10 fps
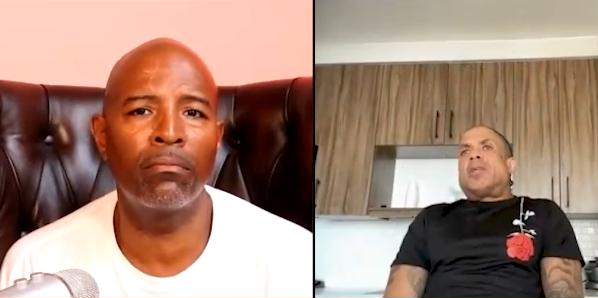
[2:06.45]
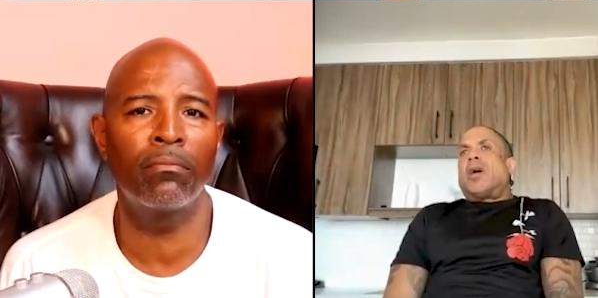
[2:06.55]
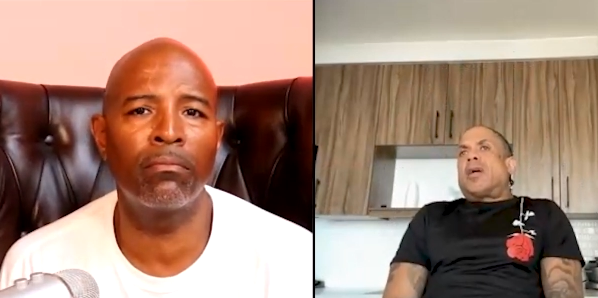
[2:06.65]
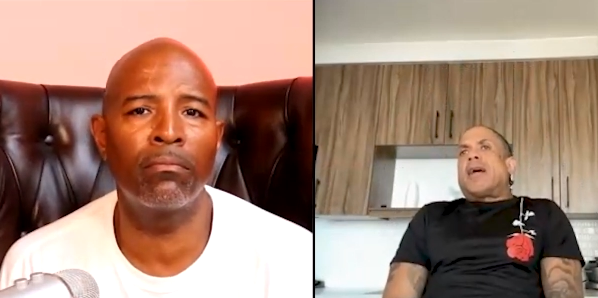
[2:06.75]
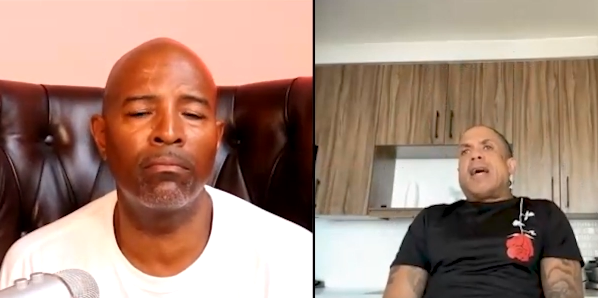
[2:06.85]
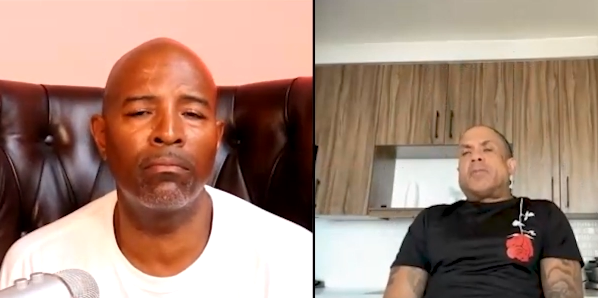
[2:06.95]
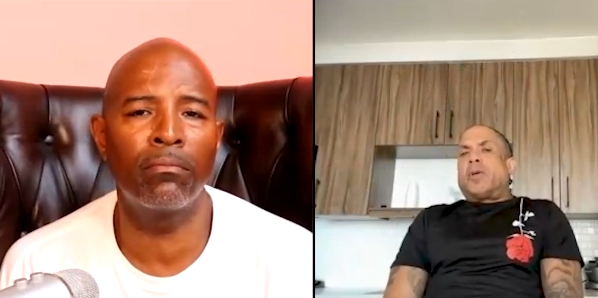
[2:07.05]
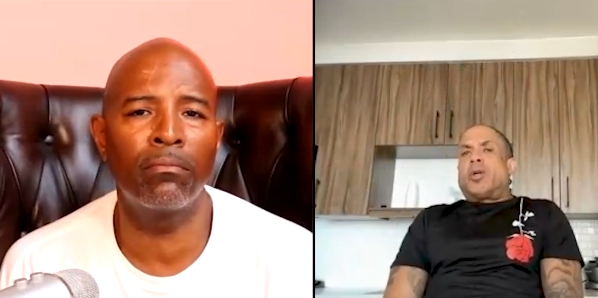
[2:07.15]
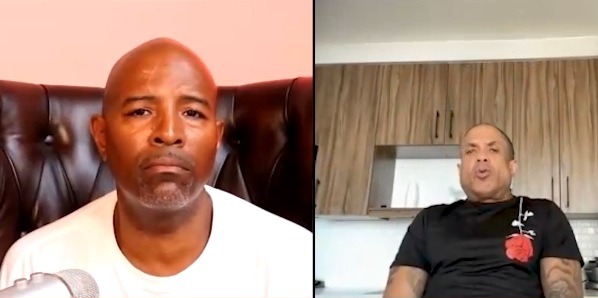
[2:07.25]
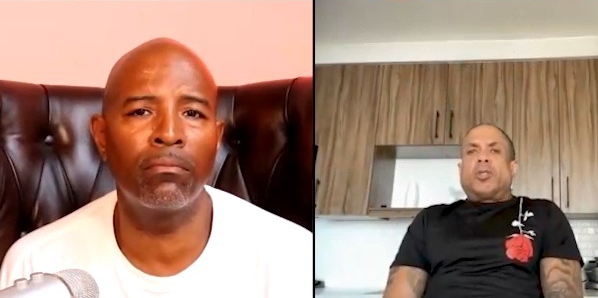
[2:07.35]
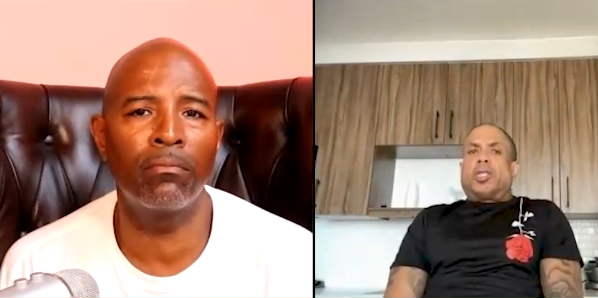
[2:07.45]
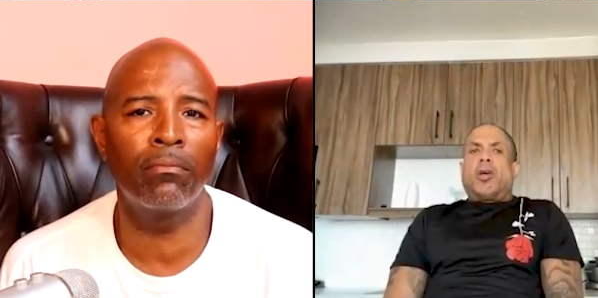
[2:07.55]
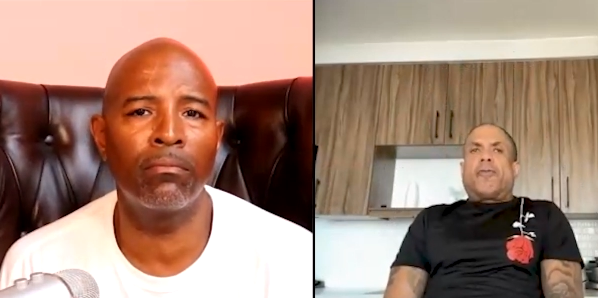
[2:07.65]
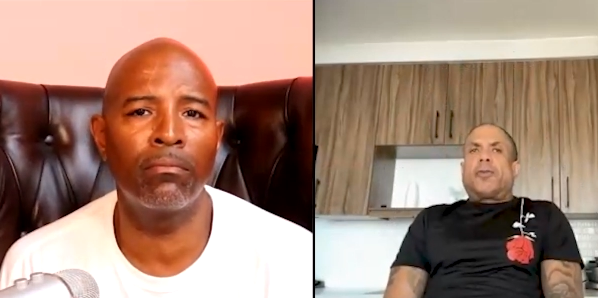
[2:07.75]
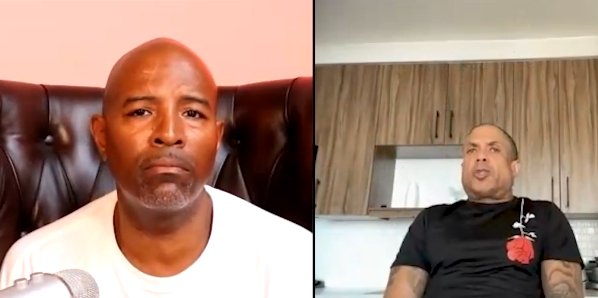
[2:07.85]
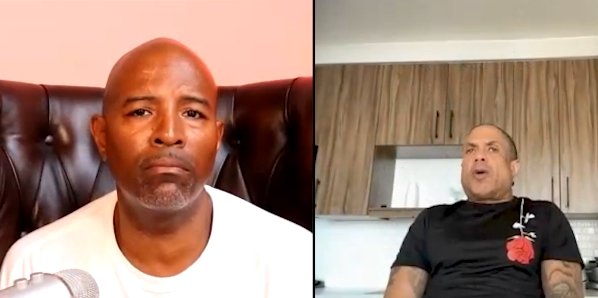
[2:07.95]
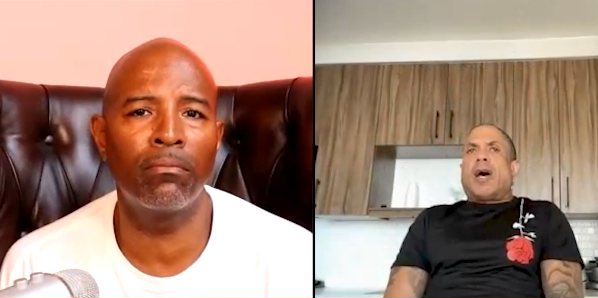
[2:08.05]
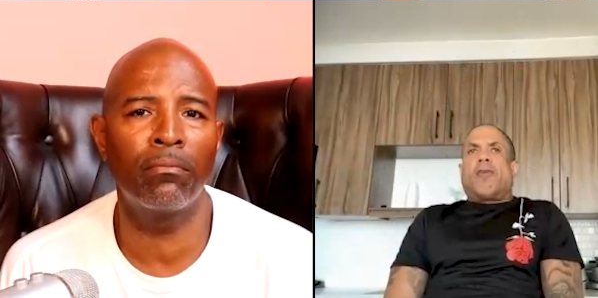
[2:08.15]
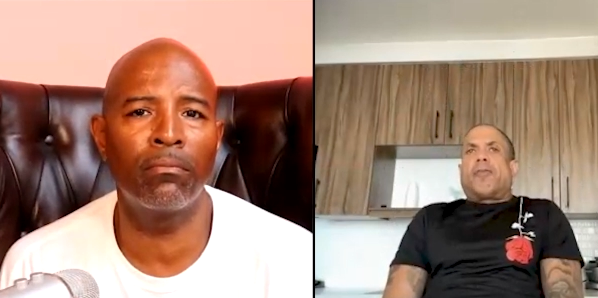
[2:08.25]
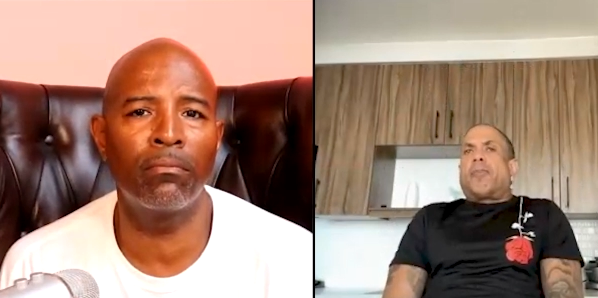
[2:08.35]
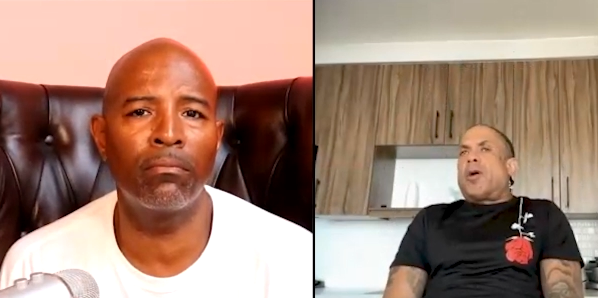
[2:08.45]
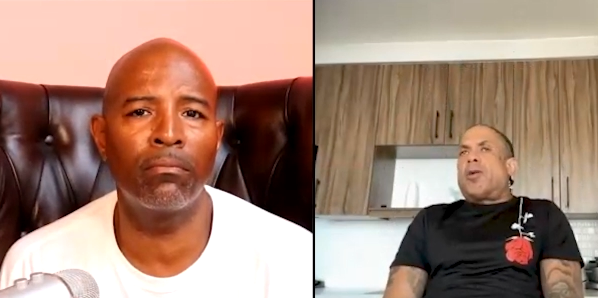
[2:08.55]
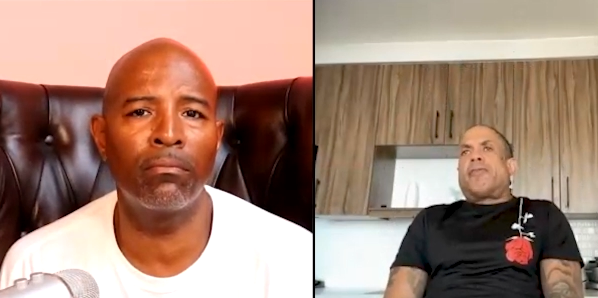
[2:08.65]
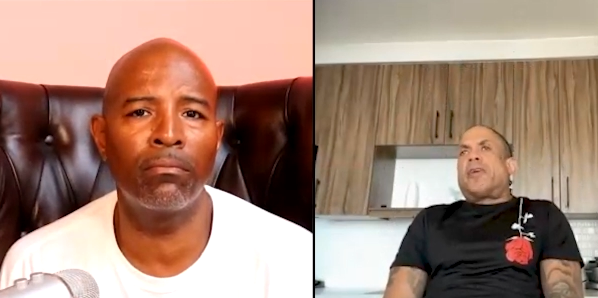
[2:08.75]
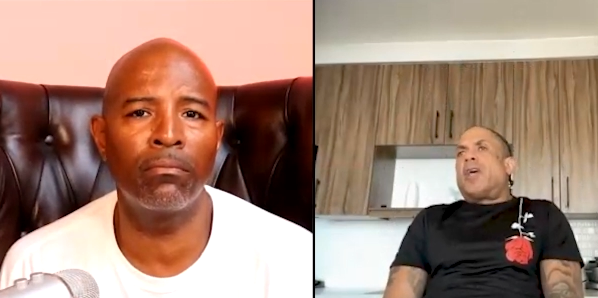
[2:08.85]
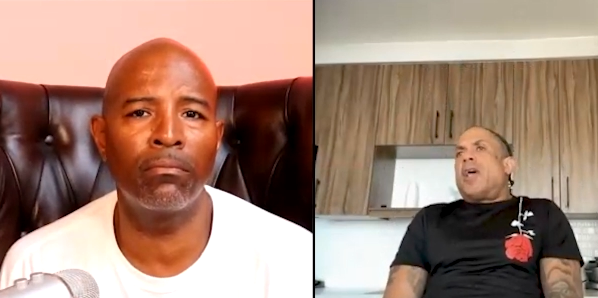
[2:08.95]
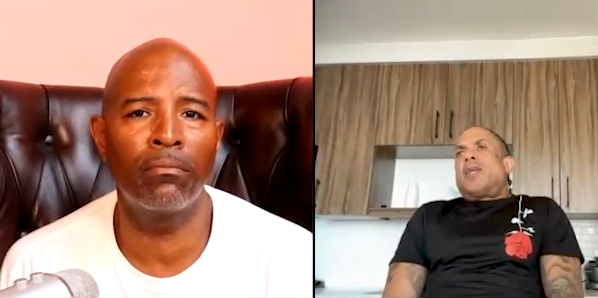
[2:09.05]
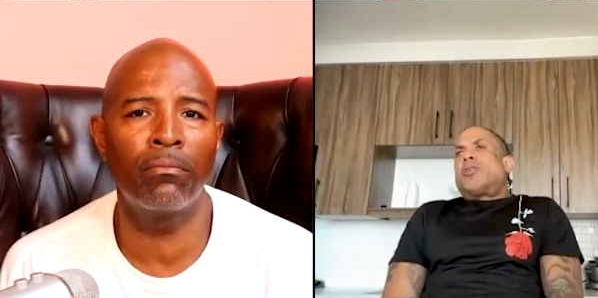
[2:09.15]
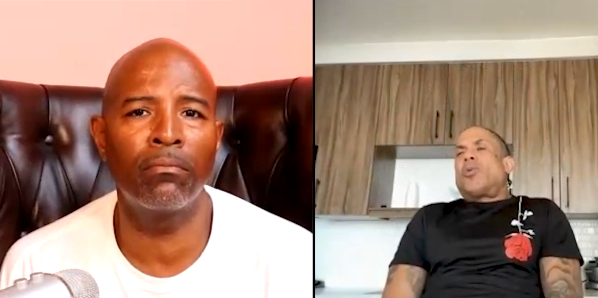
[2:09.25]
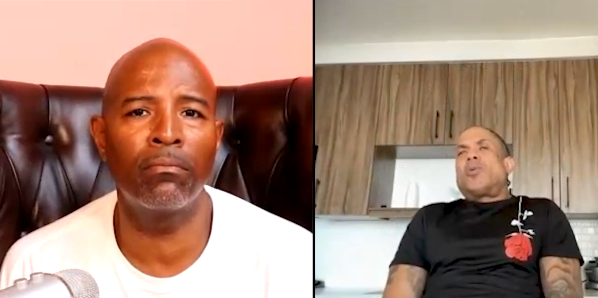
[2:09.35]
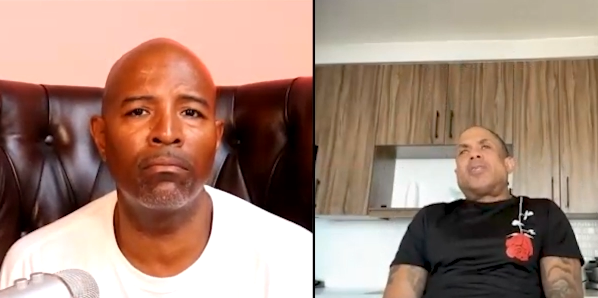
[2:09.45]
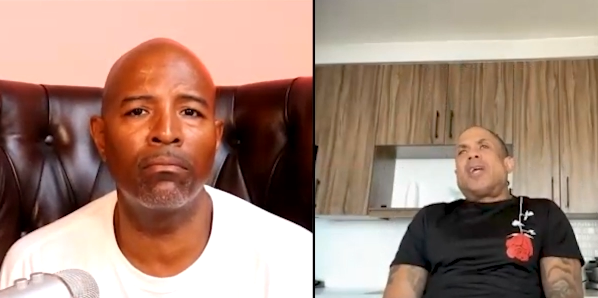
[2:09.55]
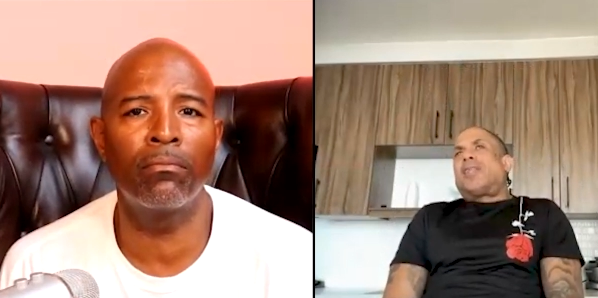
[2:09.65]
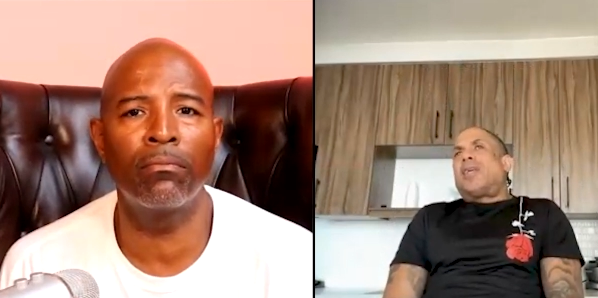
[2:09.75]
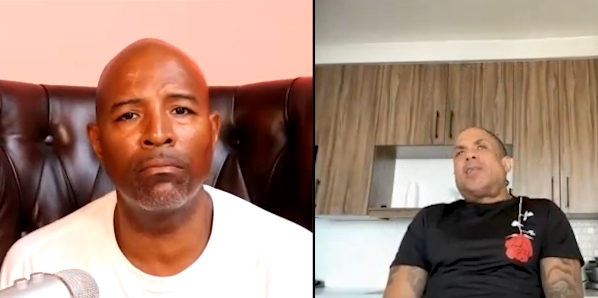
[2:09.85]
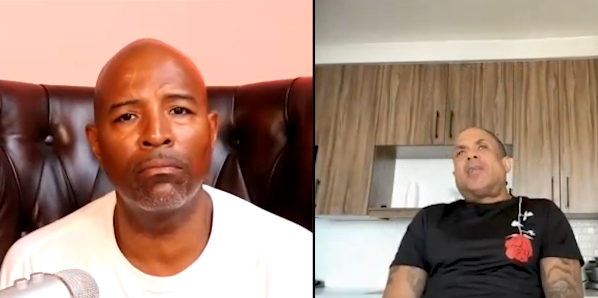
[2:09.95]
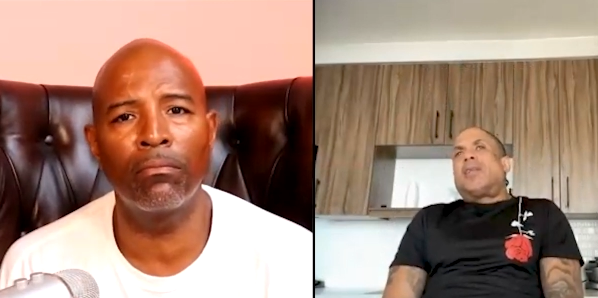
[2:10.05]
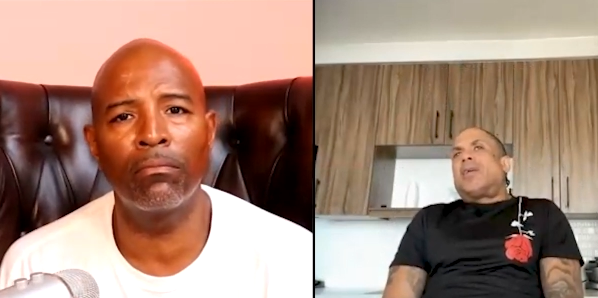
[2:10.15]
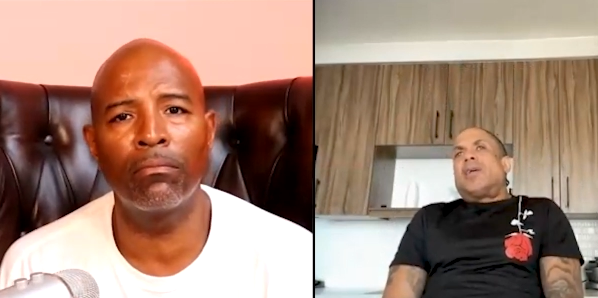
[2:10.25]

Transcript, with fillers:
Speaker 1: Young guys been going to jail for trial, for murder. For, so it's nothing.